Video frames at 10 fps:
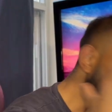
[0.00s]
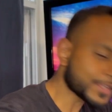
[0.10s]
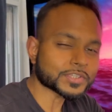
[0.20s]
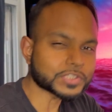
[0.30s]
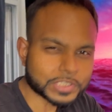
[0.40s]

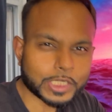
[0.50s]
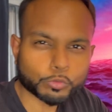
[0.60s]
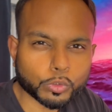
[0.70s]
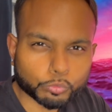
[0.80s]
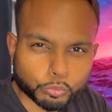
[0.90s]
As a
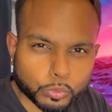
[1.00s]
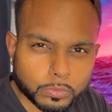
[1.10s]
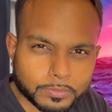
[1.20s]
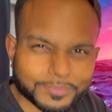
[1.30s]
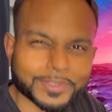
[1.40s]
general
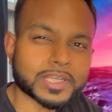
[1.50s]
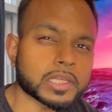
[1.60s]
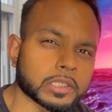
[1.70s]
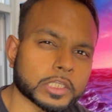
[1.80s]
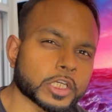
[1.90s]
rule, the
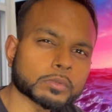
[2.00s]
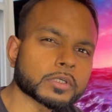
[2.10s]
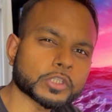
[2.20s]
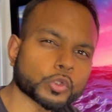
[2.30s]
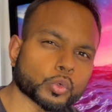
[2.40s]

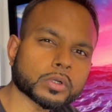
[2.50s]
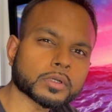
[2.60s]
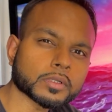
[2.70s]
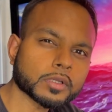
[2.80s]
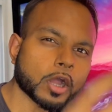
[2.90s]
clearer
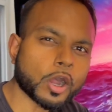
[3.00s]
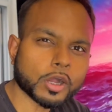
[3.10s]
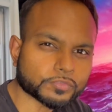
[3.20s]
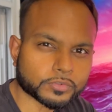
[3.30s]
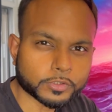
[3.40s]
your
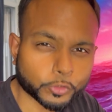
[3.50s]
offer,